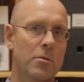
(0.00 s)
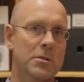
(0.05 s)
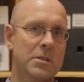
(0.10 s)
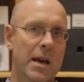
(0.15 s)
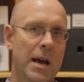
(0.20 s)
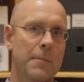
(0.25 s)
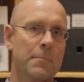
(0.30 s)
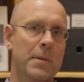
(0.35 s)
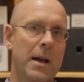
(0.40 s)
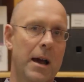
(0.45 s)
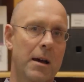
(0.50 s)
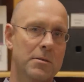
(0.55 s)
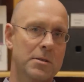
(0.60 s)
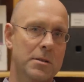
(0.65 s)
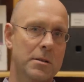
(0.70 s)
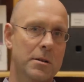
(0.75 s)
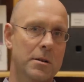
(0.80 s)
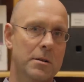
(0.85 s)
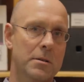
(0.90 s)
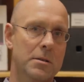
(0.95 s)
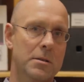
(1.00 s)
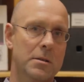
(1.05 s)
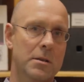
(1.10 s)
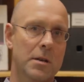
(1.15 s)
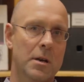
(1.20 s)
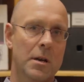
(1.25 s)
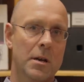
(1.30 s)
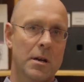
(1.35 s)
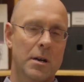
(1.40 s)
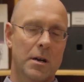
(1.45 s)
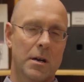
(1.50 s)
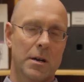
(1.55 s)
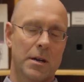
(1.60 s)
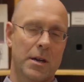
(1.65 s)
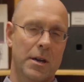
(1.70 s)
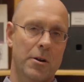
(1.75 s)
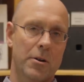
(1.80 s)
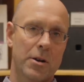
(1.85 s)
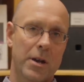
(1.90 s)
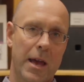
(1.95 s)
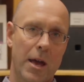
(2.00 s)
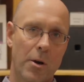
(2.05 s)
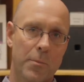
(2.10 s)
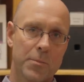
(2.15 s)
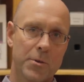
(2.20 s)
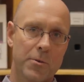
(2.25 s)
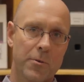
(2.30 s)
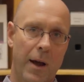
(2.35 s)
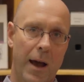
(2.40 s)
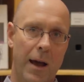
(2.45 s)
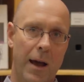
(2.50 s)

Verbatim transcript: full-time counselors here to help you